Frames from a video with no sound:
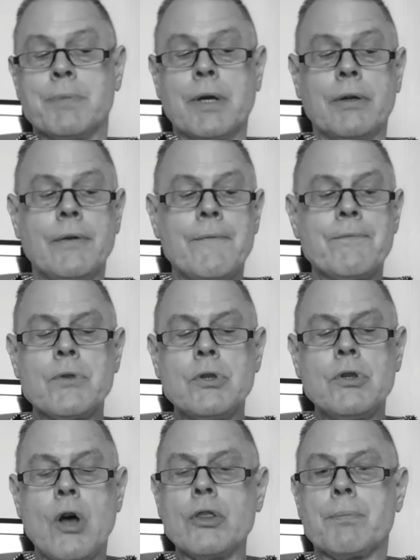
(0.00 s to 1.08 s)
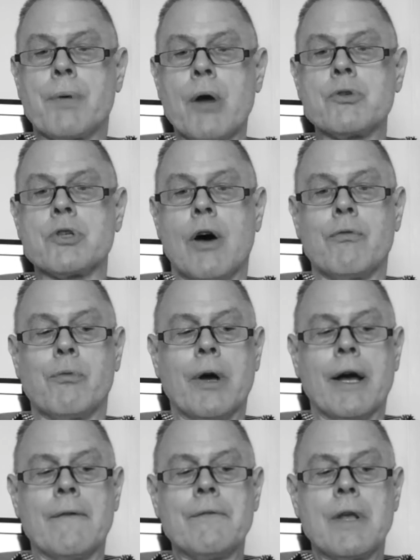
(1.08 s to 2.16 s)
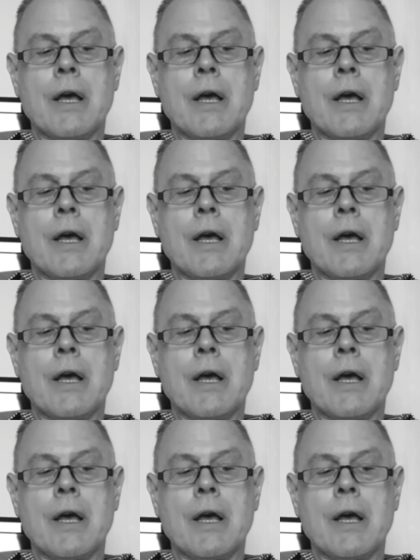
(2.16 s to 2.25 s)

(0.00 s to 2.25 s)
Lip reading: but not the Pro software,